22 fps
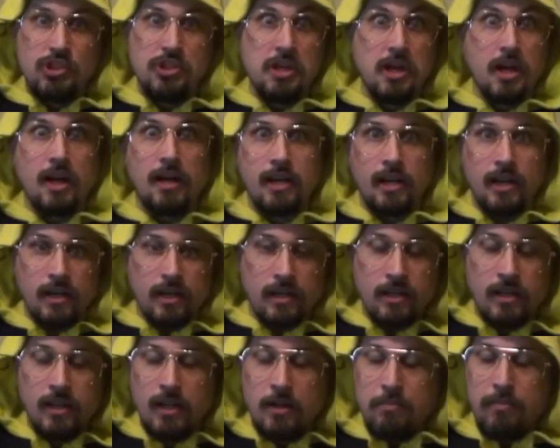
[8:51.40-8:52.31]
Shocking.
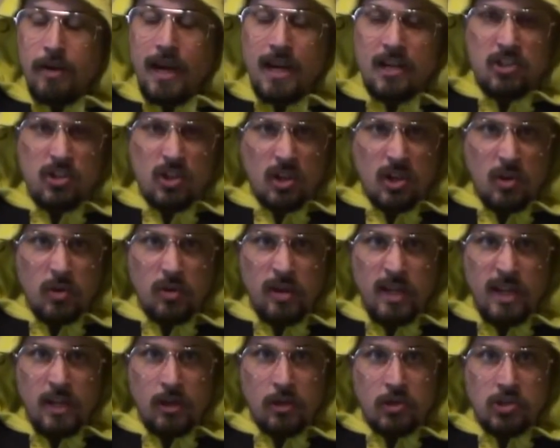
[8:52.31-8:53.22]
Patrick
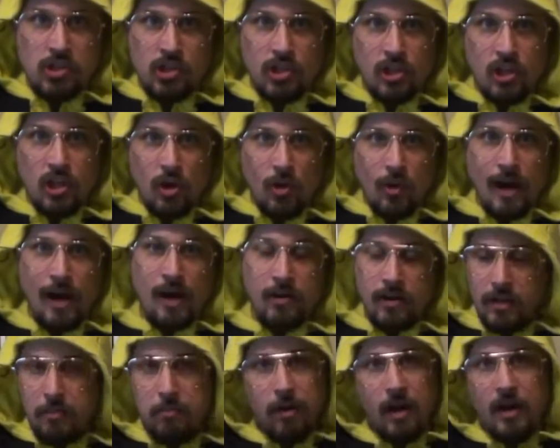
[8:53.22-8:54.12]
O'Neal should go
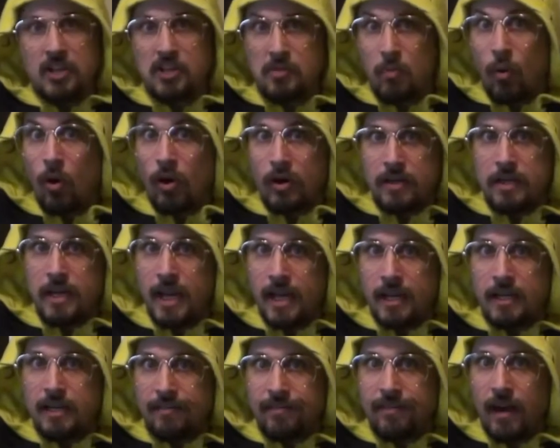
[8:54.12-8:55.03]
out in a much more
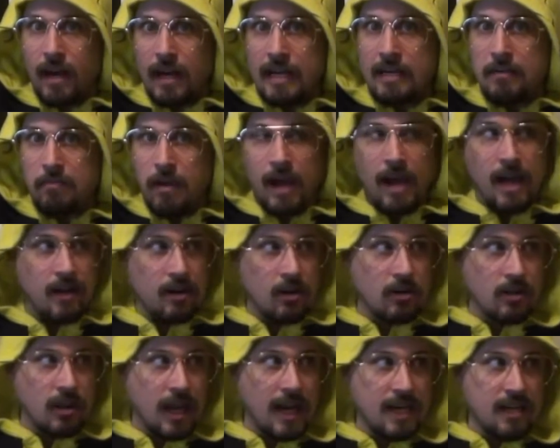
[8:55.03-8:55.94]
dignified
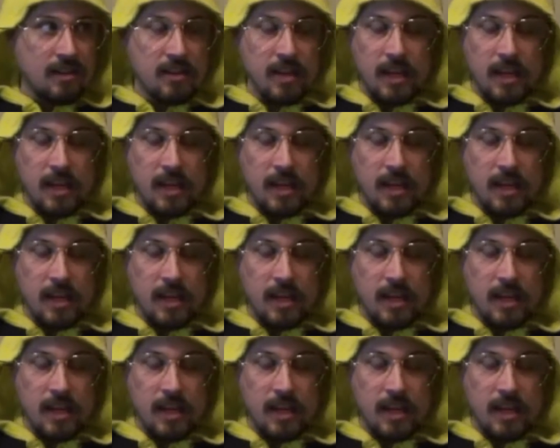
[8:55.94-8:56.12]
manner like